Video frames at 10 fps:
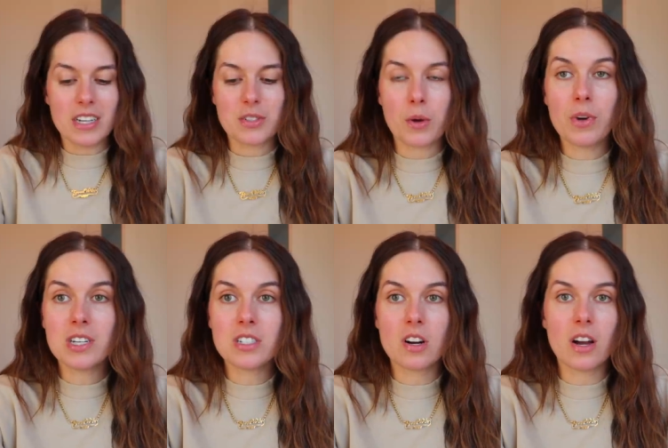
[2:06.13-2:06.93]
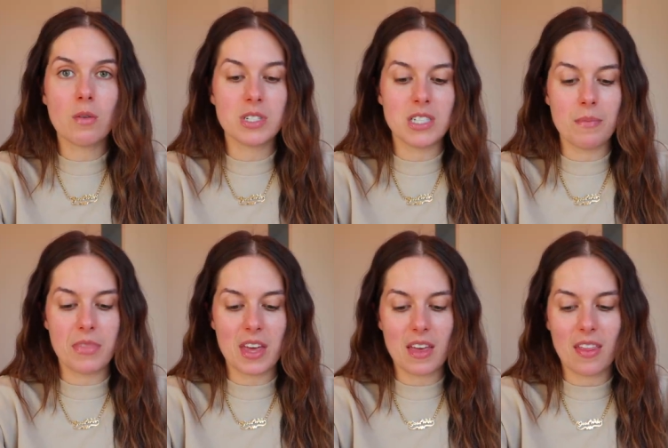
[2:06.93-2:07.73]
right, so I wanna start out with
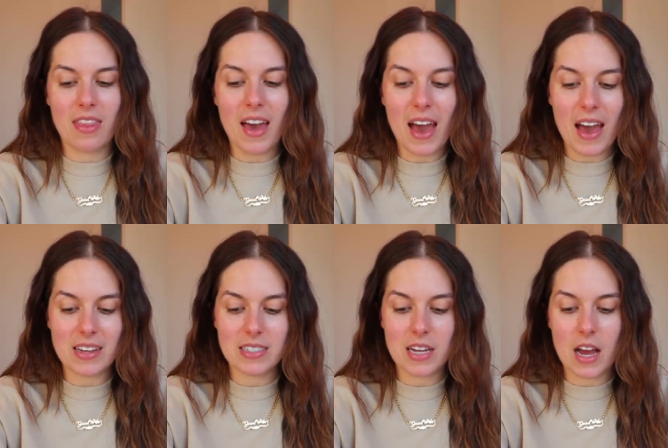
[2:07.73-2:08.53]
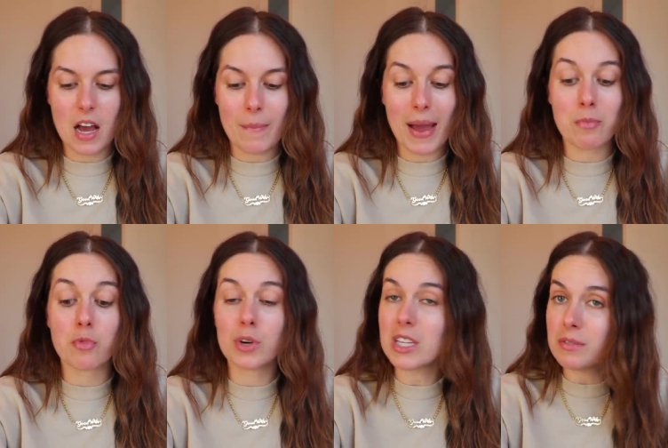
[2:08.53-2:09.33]
something that um, I'm
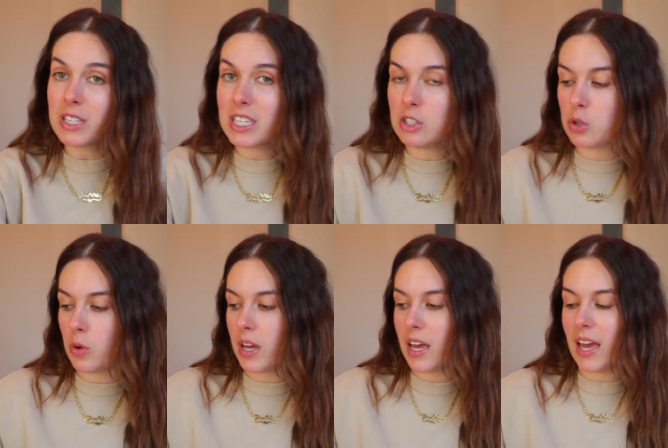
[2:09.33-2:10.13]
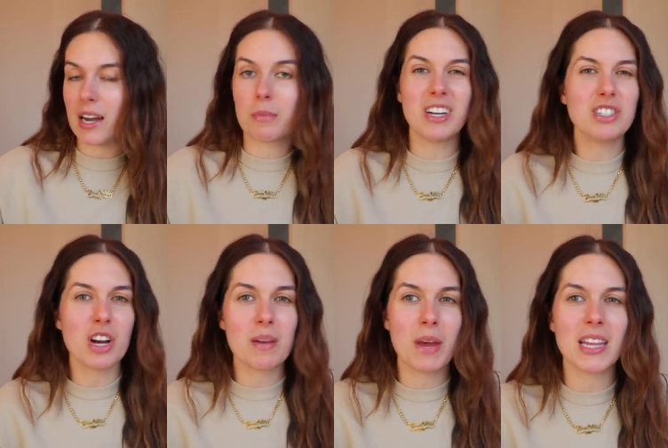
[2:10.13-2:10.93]
really, really enjoying, and I'm gonna
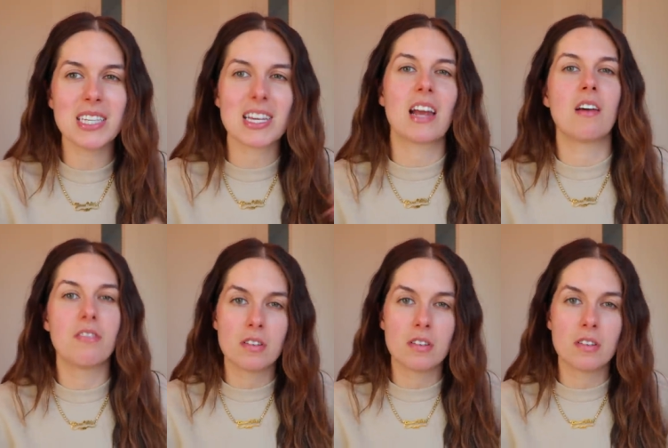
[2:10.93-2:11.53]
try and make these kind of